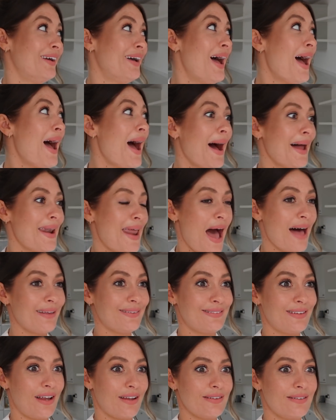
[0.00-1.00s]
and
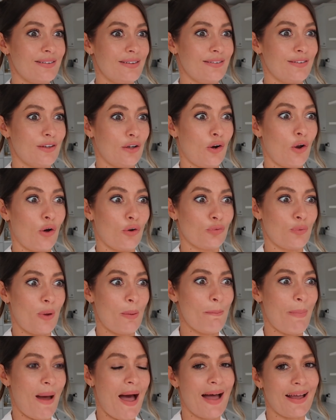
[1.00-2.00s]
has done since the clocks
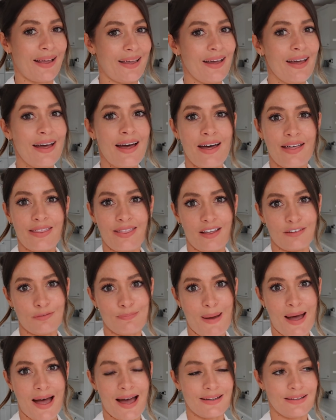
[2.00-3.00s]
went back. That's
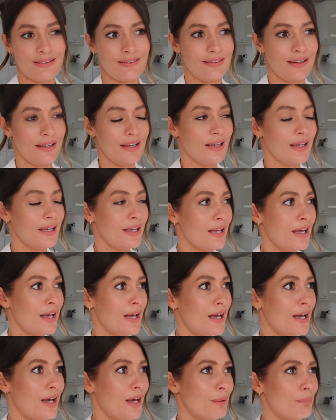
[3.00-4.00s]
bad, isn't it?
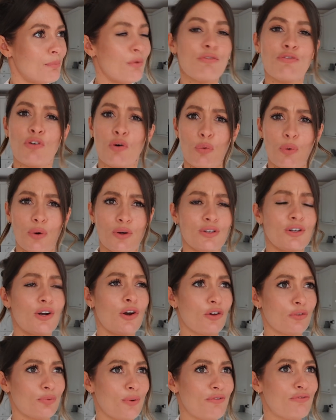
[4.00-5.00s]
Um, forward,
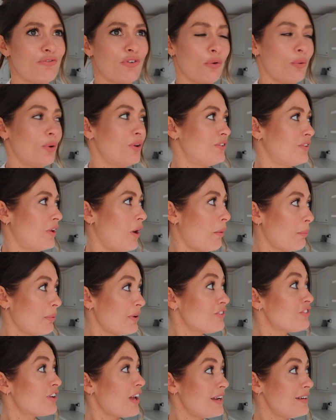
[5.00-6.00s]
clocks went forward, so I'm
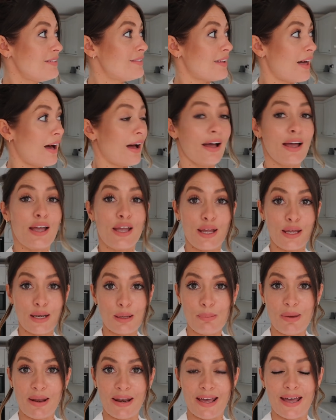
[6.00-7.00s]
gonna change that in
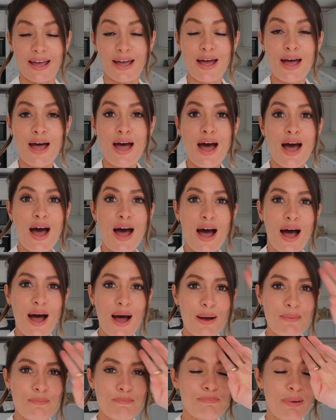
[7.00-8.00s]
a minute.
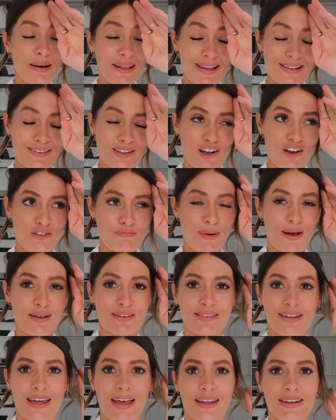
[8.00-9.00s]
Um, but it is half
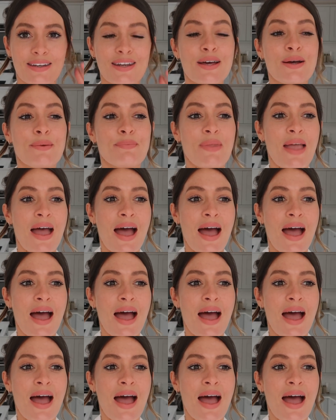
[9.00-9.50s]
past 10